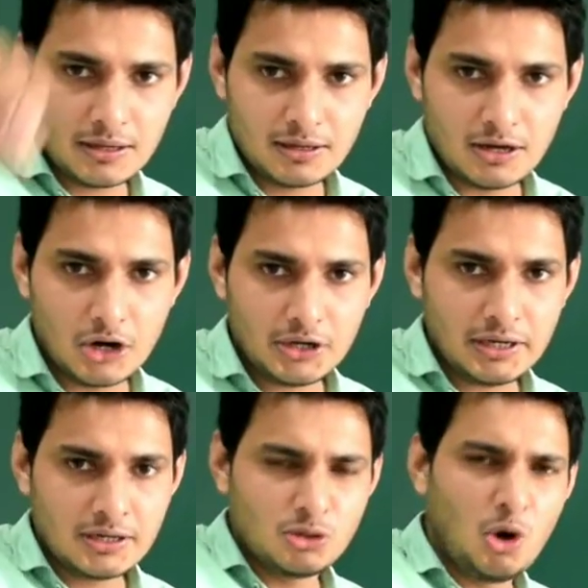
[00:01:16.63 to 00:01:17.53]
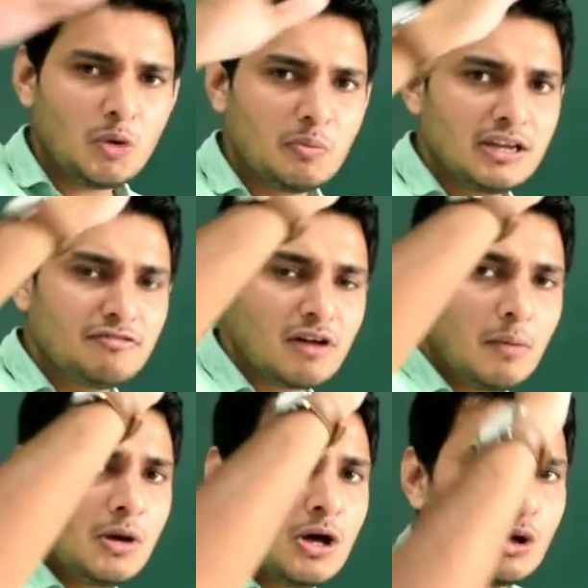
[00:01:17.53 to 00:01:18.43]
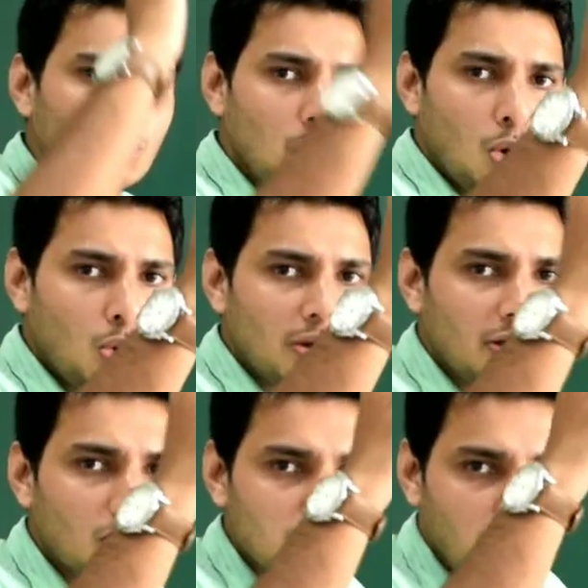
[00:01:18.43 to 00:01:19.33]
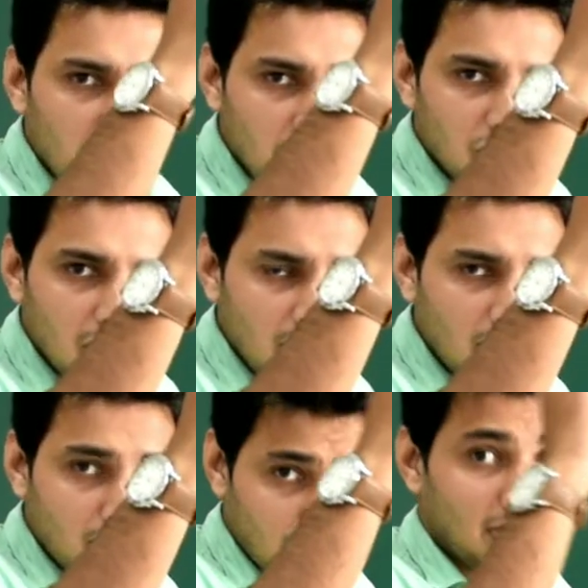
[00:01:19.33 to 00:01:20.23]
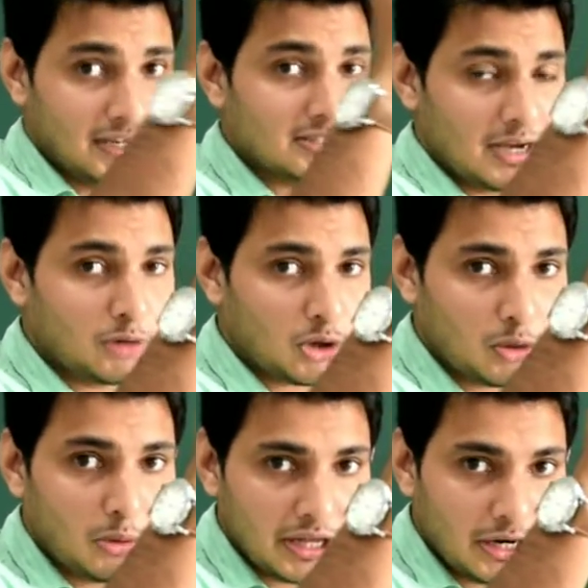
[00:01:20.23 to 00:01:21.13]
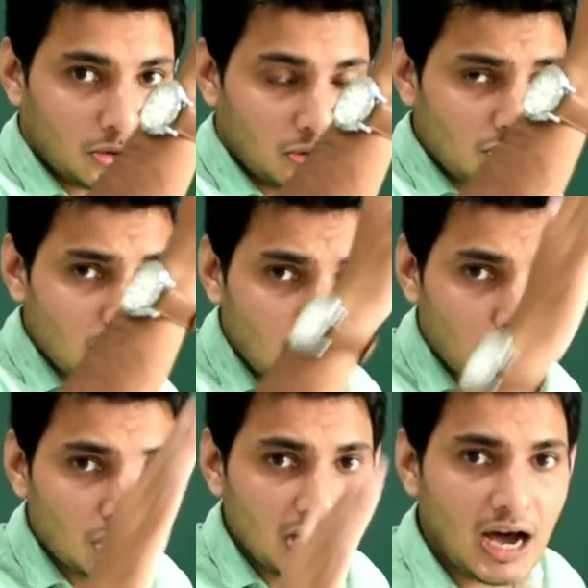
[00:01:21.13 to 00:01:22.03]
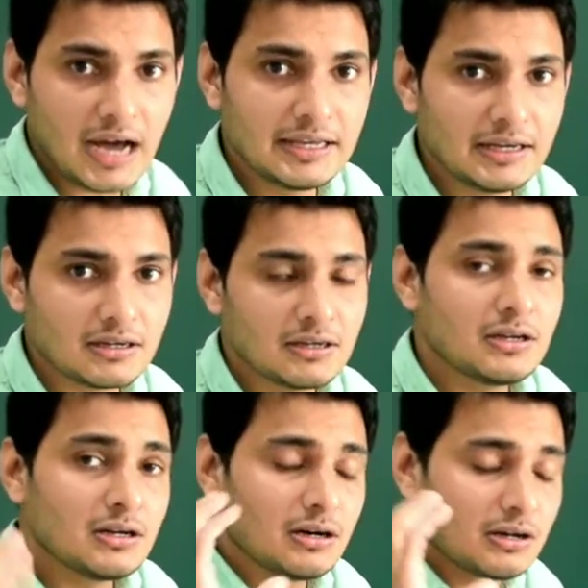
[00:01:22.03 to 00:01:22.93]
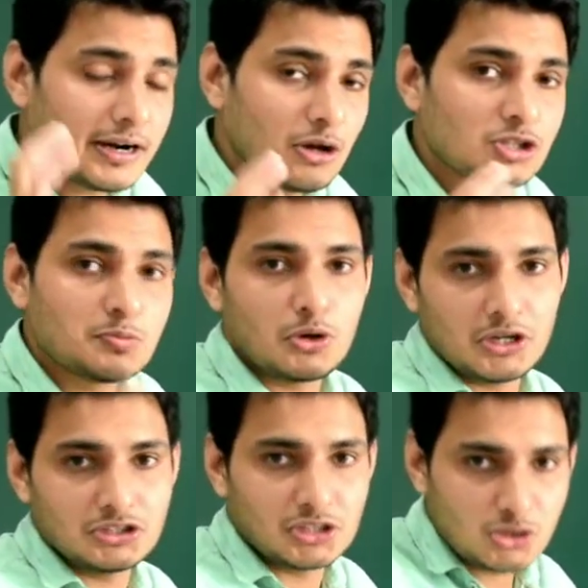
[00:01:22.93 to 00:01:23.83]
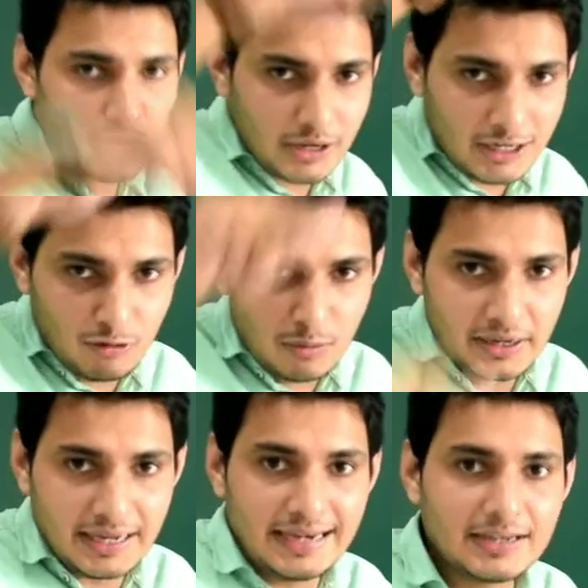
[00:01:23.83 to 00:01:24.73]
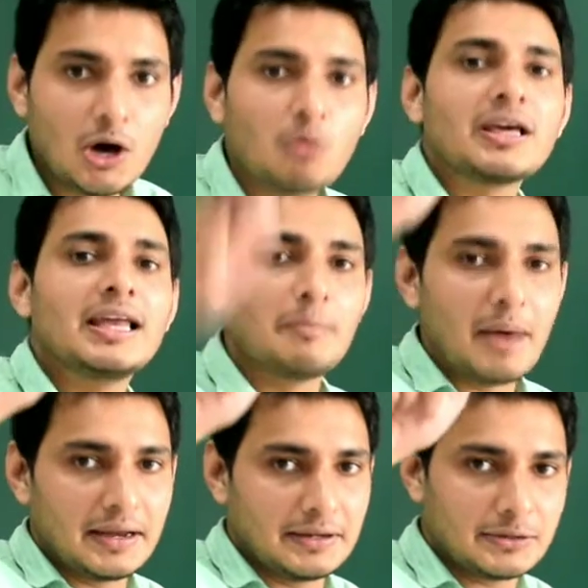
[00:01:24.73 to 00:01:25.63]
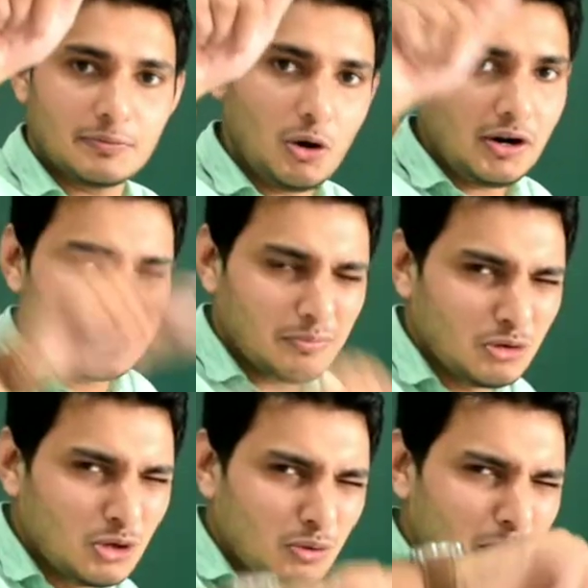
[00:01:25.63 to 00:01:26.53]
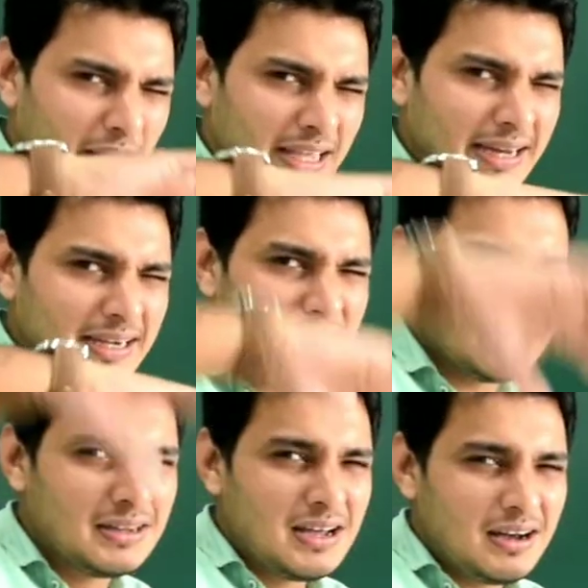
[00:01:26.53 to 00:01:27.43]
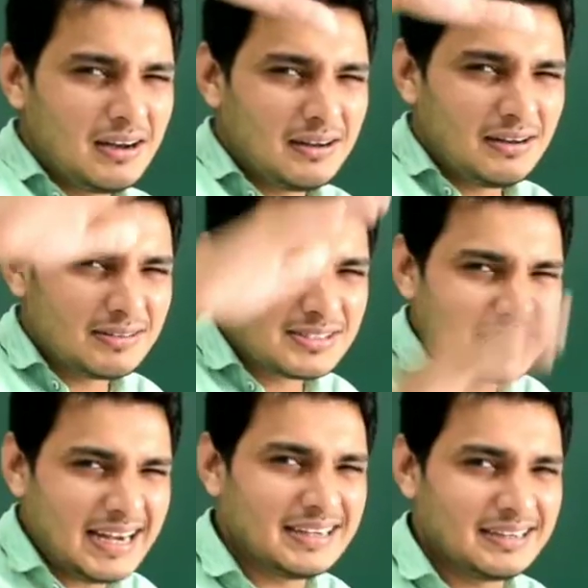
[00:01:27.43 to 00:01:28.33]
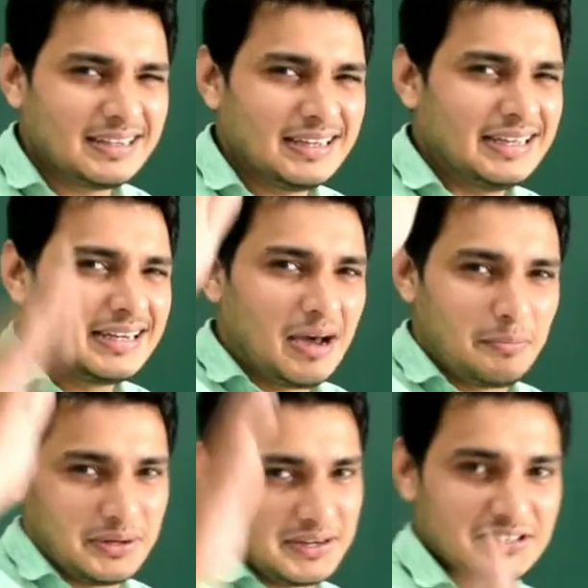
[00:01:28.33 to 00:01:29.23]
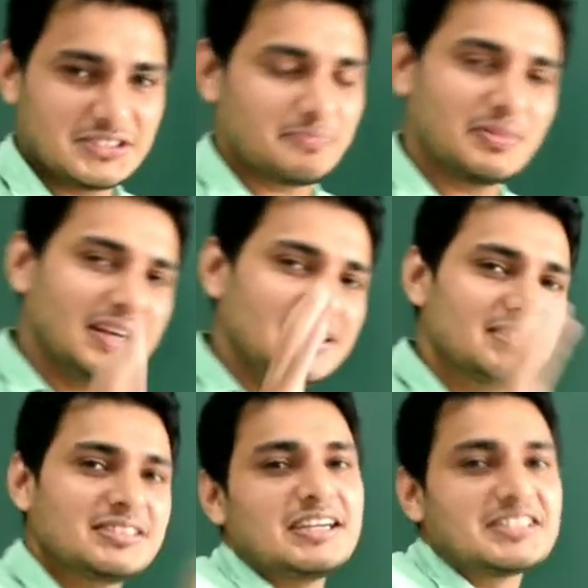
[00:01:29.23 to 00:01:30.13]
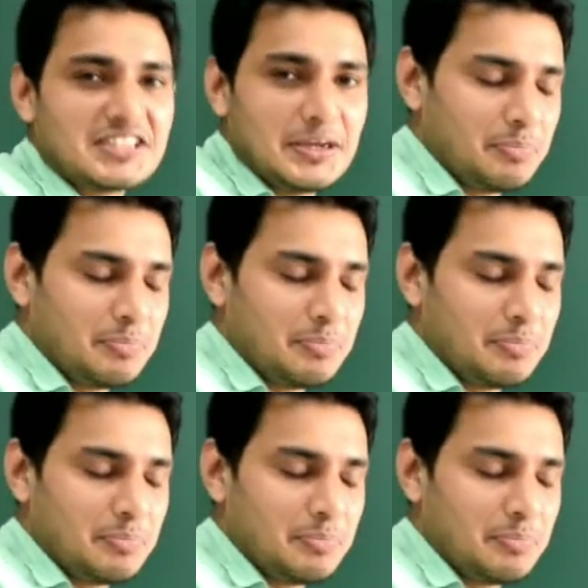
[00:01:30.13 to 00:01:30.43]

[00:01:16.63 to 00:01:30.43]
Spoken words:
Okay, normally from low redox potential, that is, I'm talking about electrons, to the higher redox potential. So it will be in downhill manner. Got it? Making it Z in appearance. That is Z scheme.